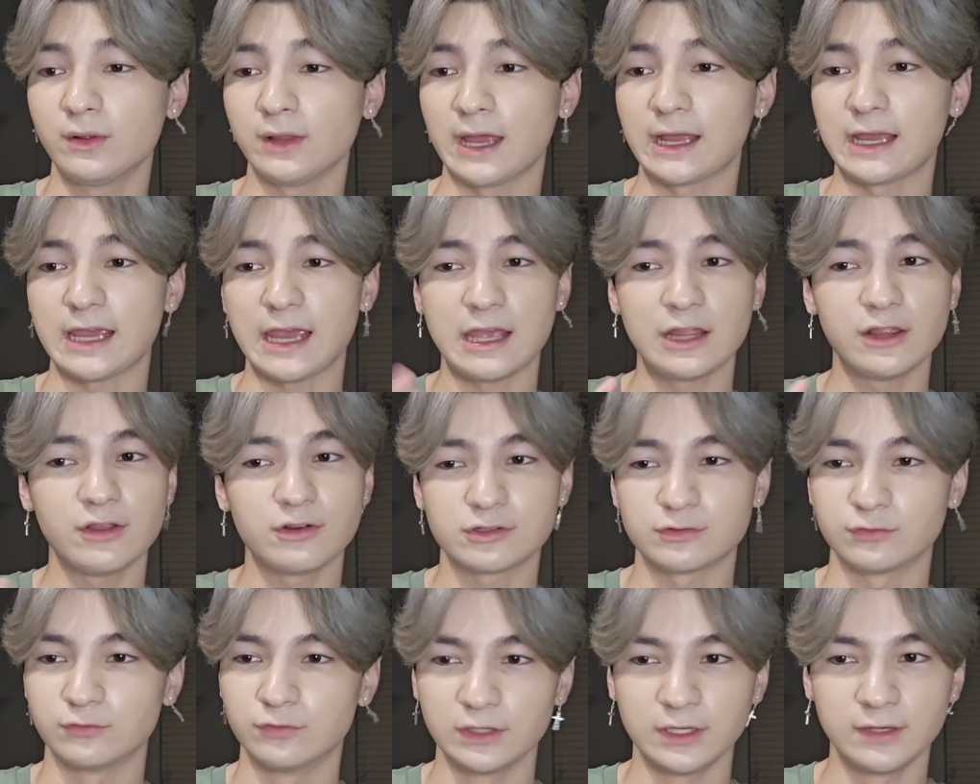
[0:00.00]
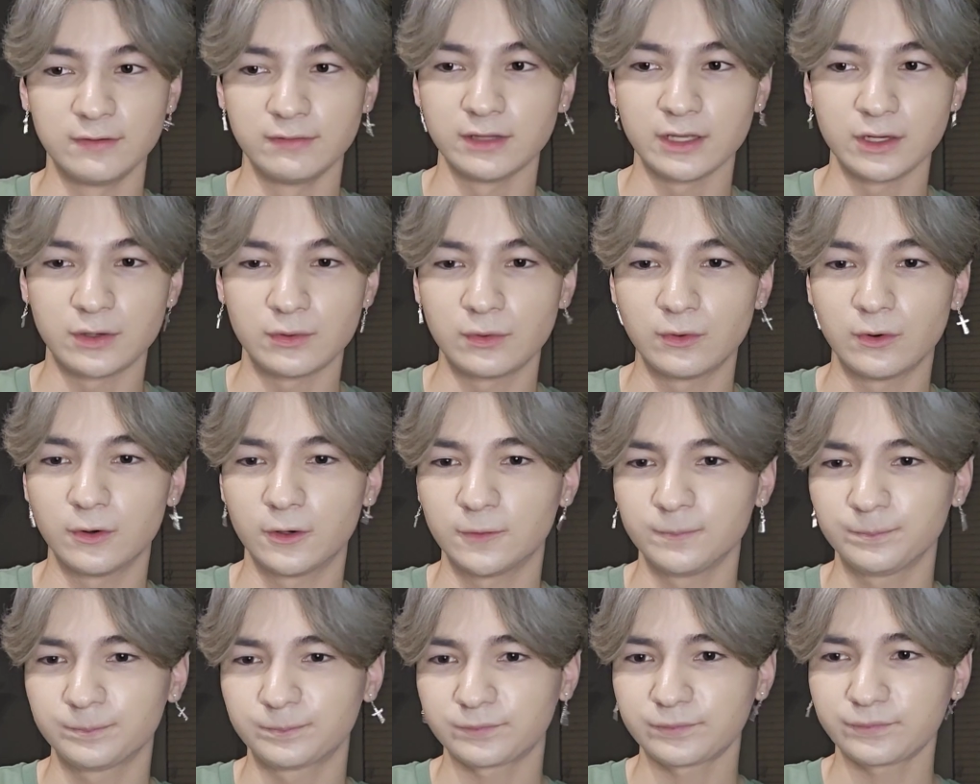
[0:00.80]
Like, it looked really, really
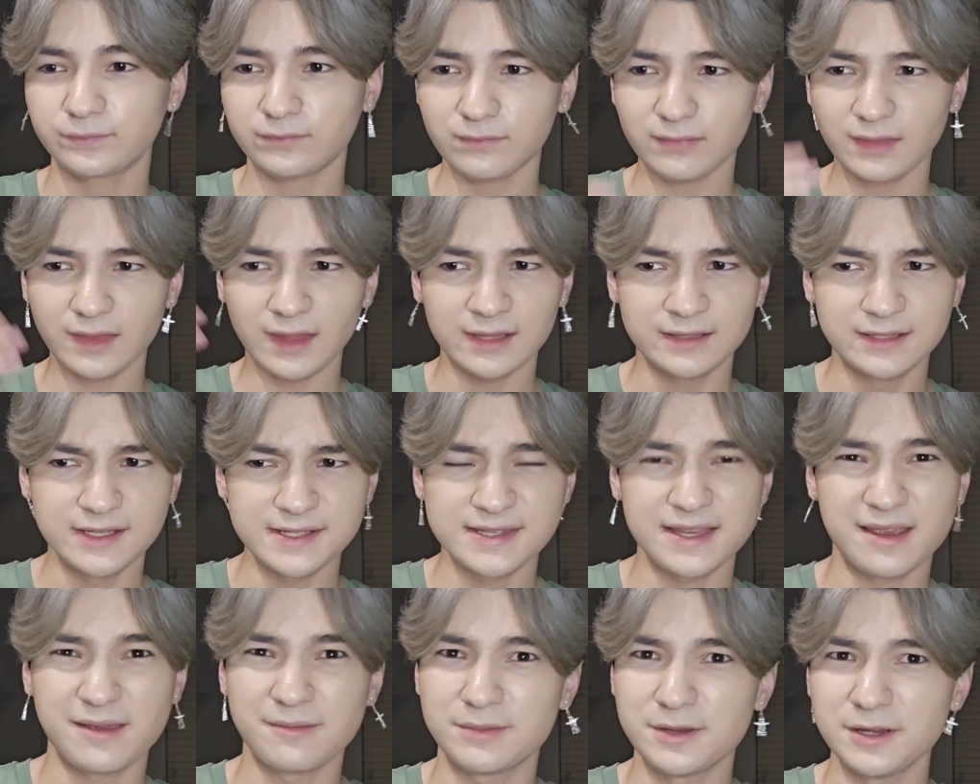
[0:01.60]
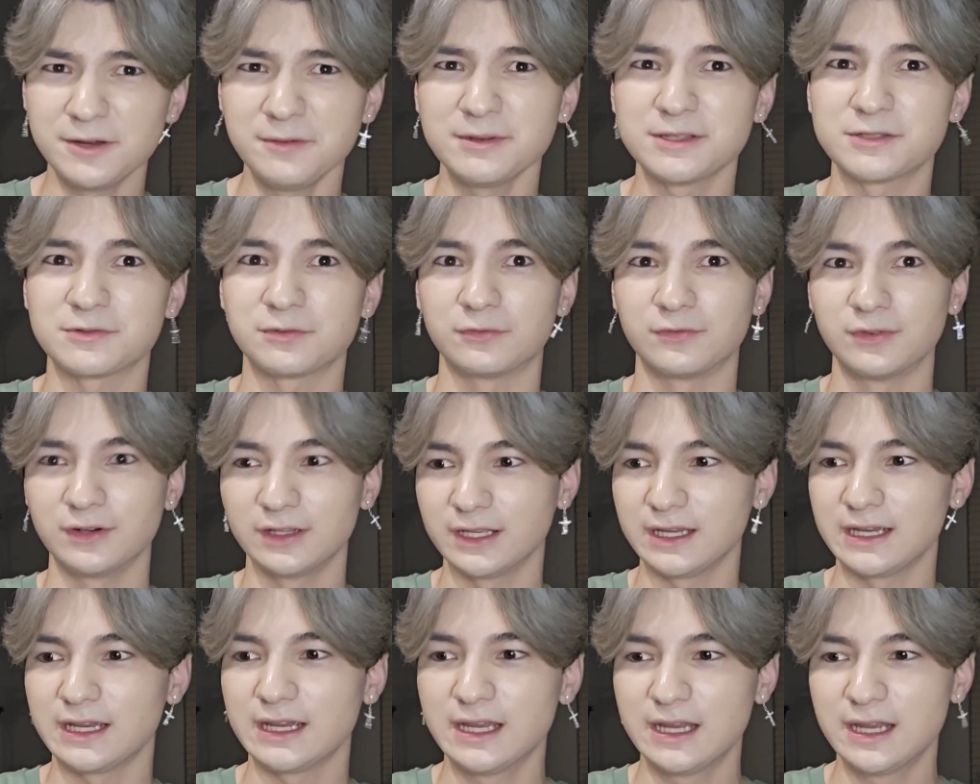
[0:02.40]
cool. This debut was
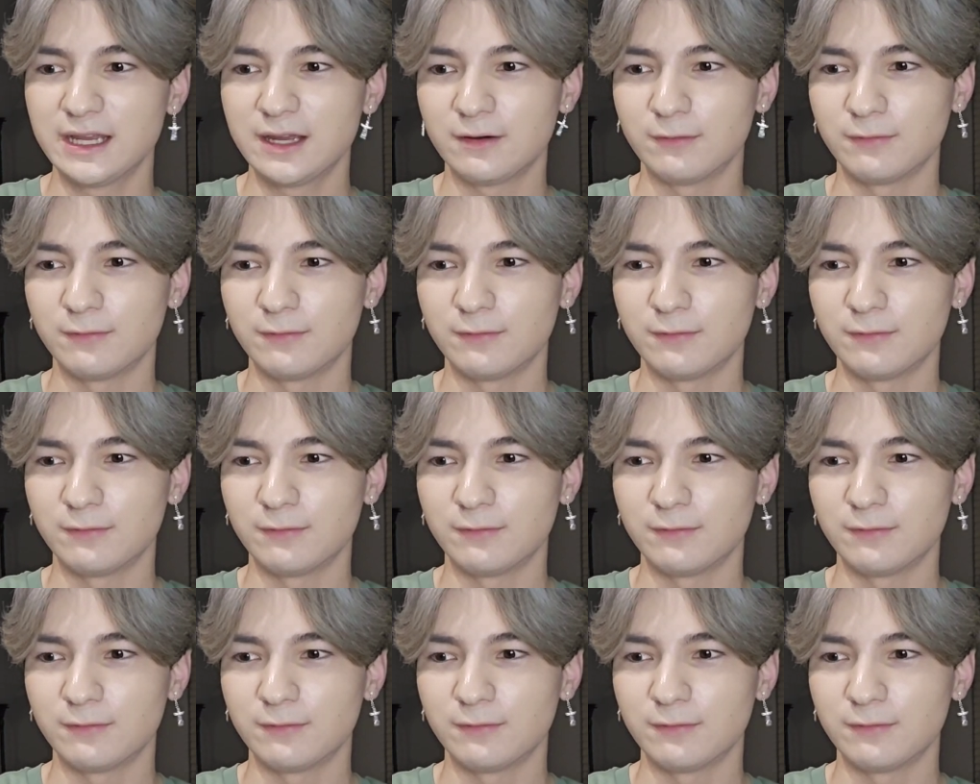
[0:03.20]
really